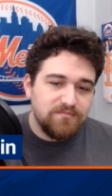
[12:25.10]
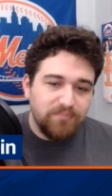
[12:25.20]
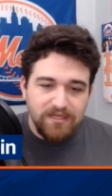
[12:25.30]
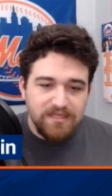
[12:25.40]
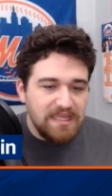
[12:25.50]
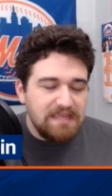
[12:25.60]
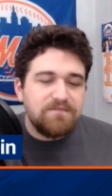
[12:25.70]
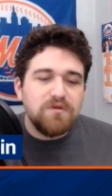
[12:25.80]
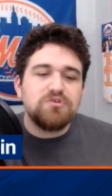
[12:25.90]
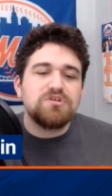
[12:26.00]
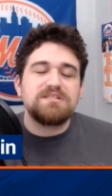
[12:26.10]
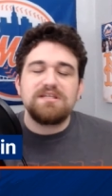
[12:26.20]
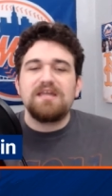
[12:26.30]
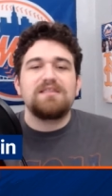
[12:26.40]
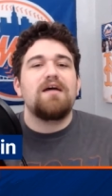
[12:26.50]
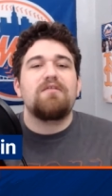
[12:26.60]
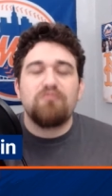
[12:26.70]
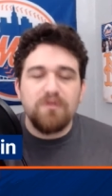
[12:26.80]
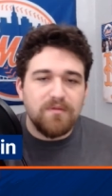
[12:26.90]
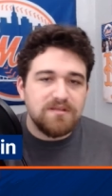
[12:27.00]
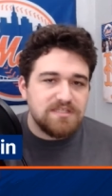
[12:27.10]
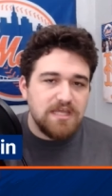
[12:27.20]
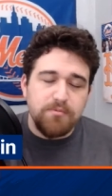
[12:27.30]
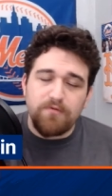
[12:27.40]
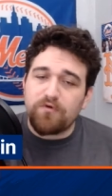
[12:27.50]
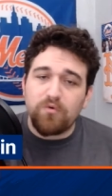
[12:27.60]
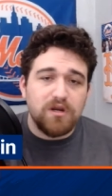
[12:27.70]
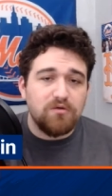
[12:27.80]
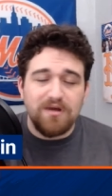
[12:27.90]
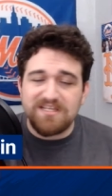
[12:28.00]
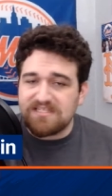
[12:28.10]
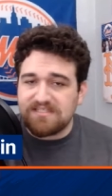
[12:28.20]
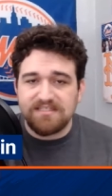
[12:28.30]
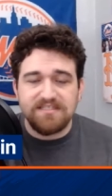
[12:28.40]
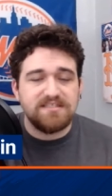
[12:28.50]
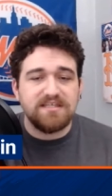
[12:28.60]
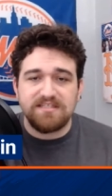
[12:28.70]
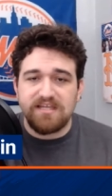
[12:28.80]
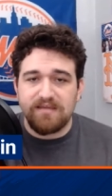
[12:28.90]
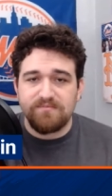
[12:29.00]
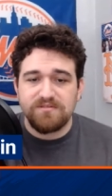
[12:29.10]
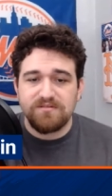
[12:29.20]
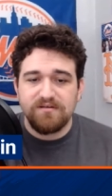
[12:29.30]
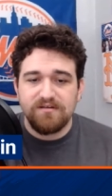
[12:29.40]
But if you just take that 3-month sample for what it was in 66 games,